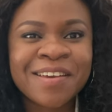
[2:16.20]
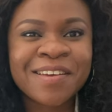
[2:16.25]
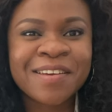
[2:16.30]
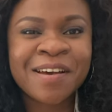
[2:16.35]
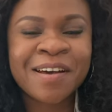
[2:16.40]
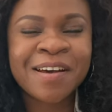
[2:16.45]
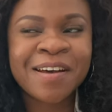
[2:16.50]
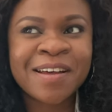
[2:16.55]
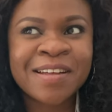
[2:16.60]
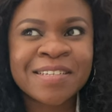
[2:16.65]

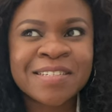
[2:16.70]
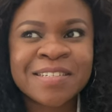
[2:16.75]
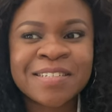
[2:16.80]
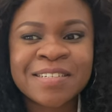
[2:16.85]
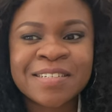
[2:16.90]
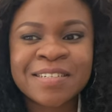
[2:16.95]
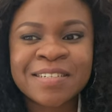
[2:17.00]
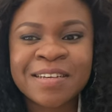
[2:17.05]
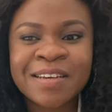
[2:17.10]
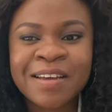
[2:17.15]

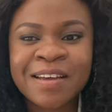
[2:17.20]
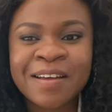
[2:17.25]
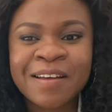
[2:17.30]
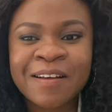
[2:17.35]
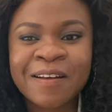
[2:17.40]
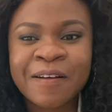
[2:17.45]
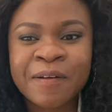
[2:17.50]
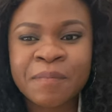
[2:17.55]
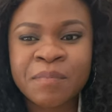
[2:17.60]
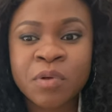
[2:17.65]
and
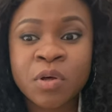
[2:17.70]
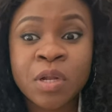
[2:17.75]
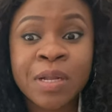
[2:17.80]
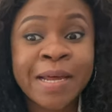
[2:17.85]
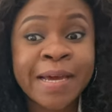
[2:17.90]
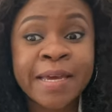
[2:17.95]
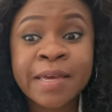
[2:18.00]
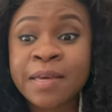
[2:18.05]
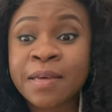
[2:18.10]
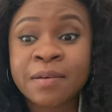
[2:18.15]
um,
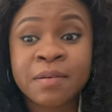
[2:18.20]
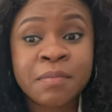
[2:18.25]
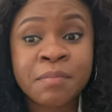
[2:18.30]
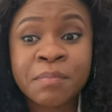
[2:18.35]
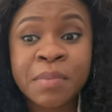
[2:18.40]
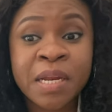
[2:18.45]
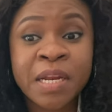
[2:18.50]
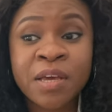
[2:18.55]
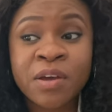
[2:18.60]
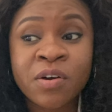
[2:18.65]
unlike
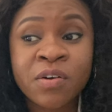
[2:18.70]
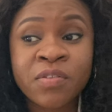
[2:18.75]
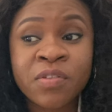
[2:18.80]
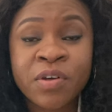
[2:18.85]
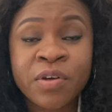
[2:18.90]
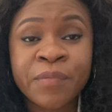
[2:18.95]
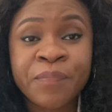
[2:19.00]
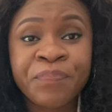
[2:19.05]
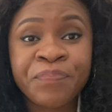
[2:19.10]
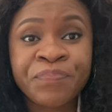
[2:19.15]
many
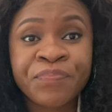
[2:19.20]
other